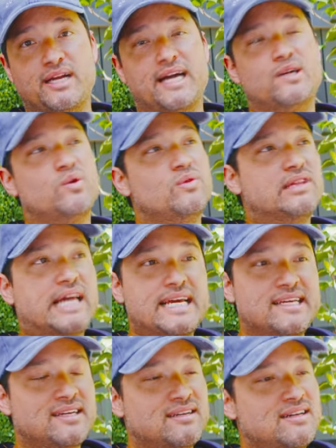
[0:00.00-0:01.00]
I don't
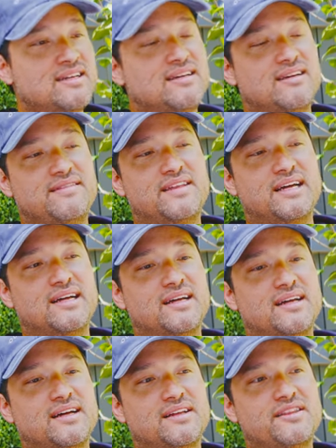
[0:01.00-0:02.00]
like
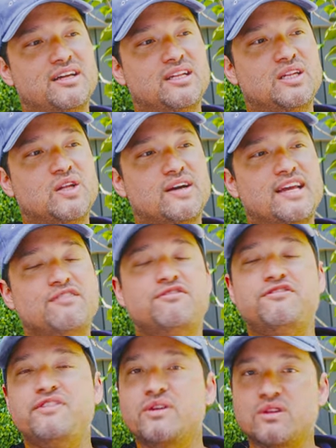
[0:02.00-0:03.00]
the, the look and
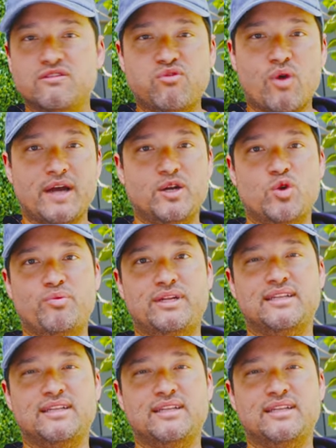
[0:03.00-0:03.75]
feel of wide open.